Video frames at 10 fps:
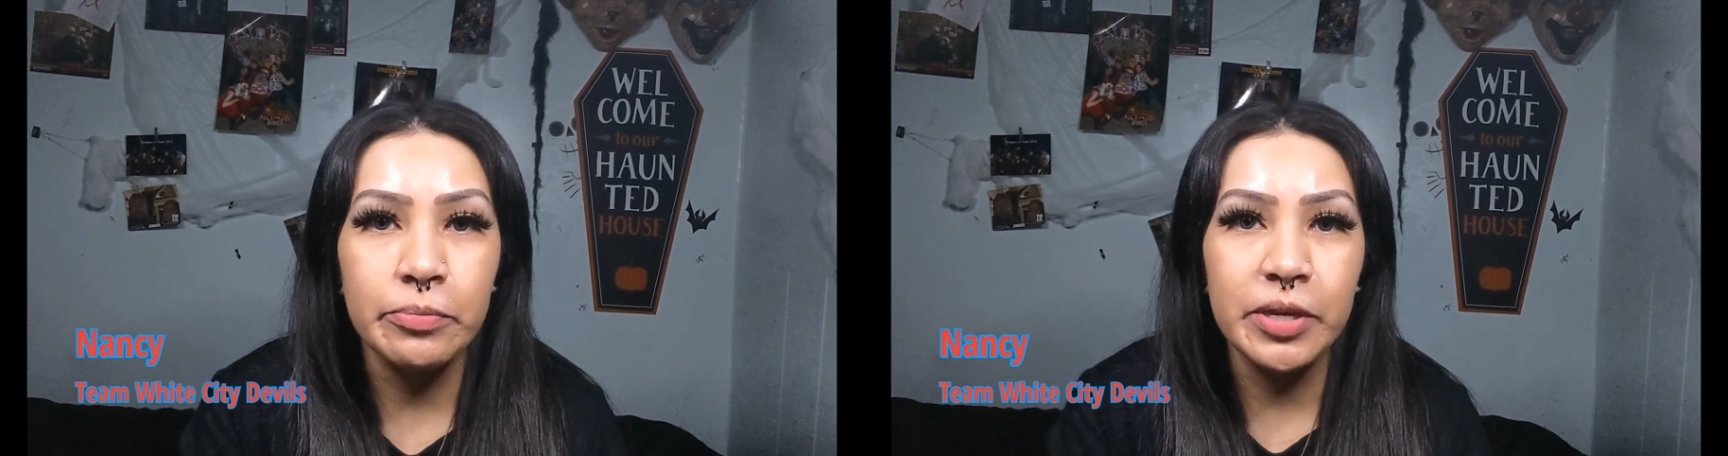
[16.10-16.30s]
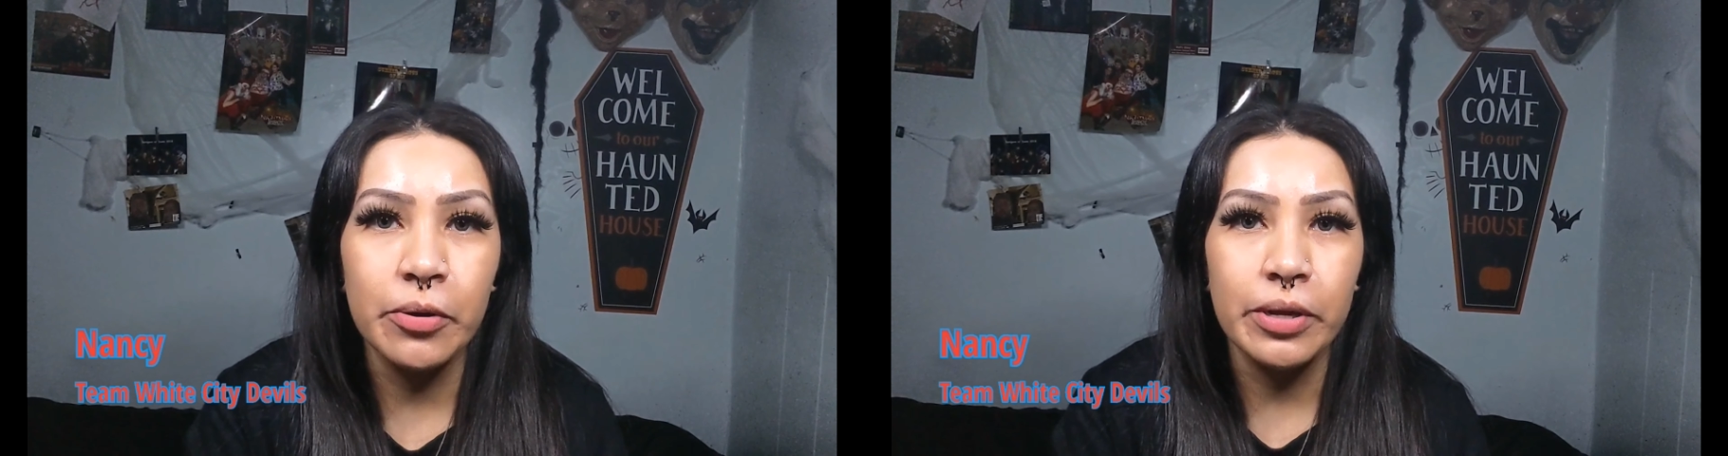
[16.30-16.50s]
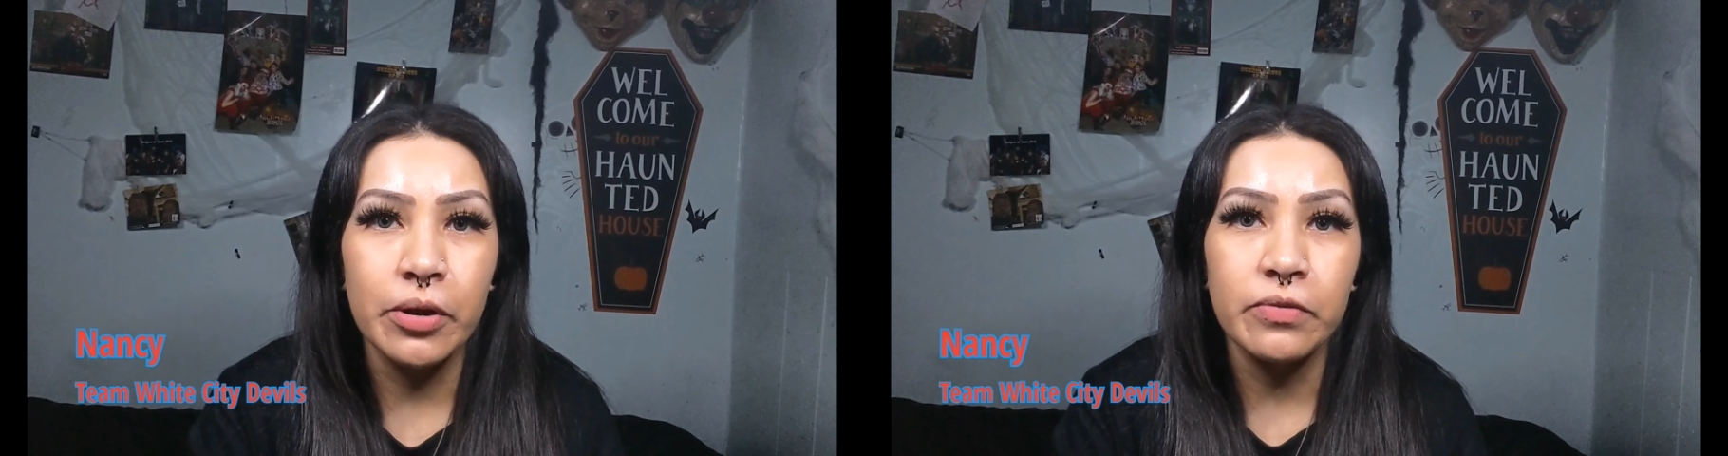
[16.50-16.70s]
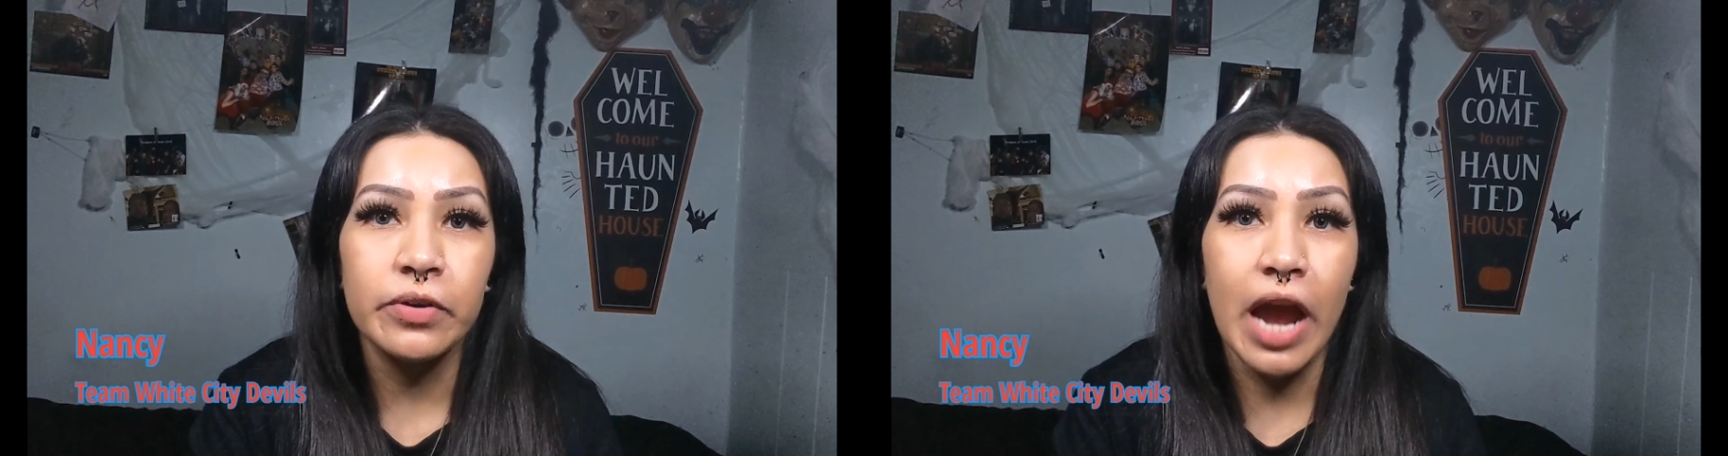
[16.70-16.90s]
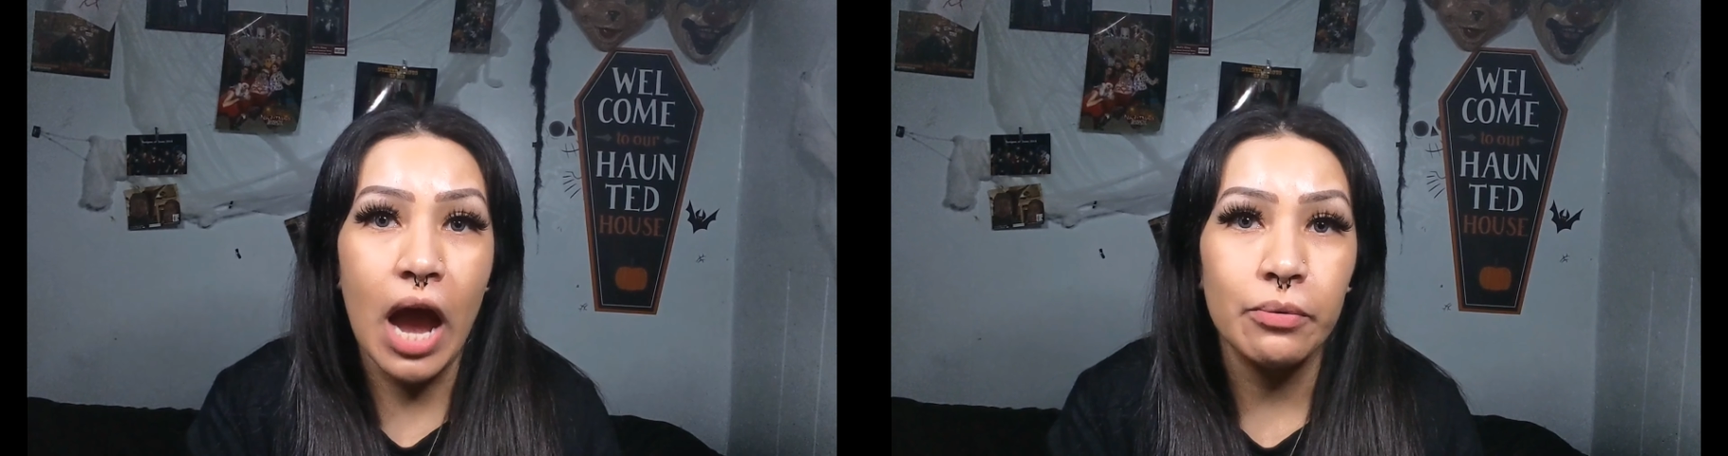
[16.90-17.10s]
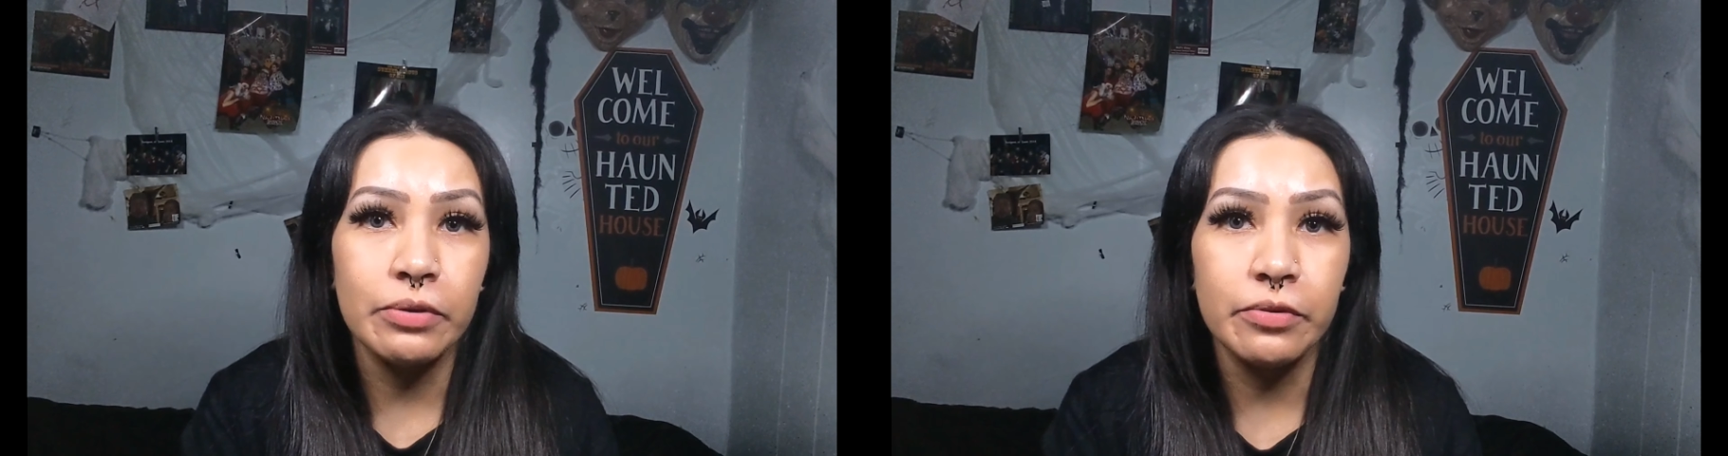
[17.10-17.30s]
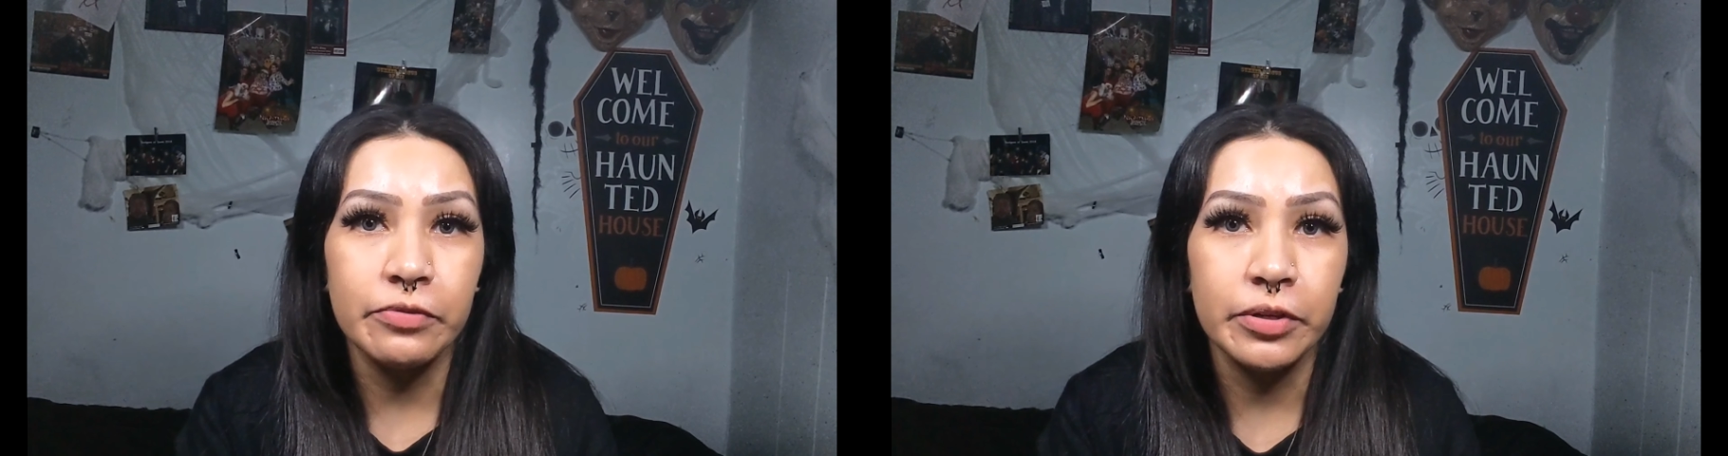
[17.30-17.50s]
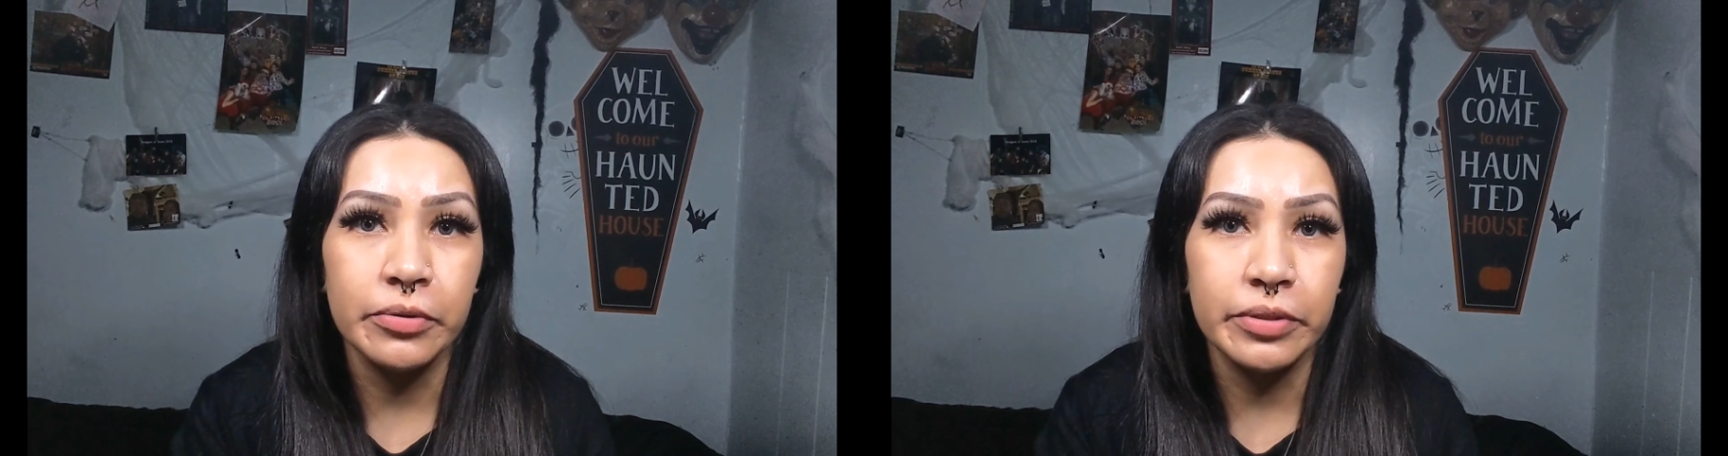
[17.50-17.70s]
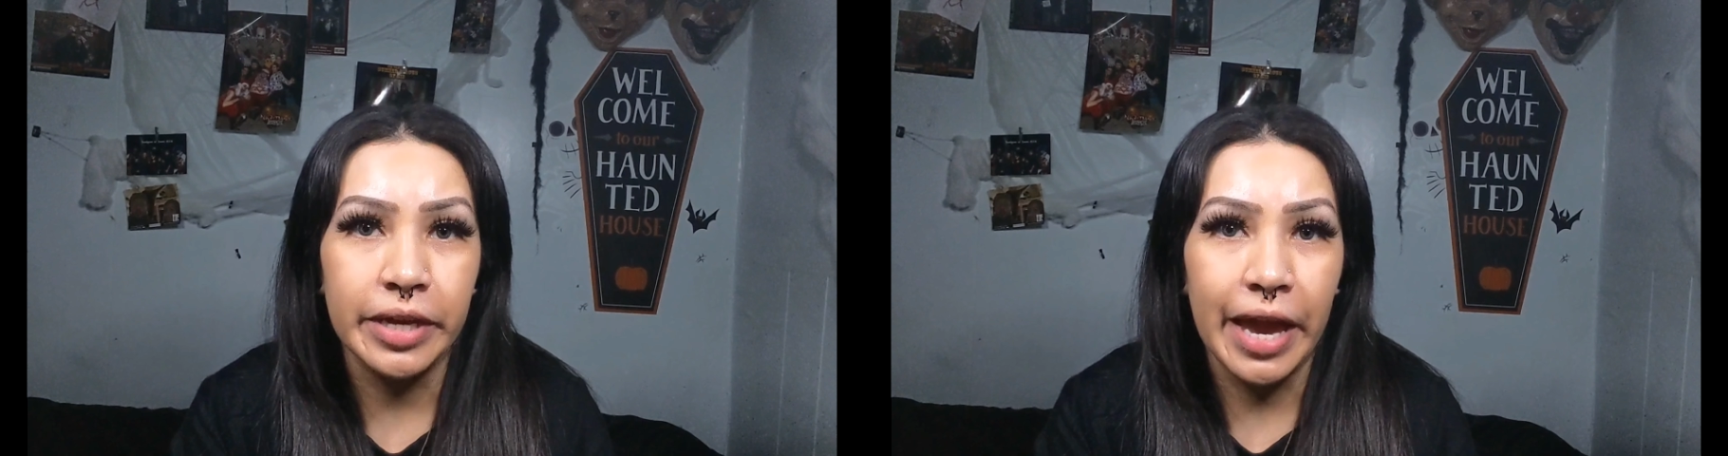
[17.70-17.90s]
will be going over how we review the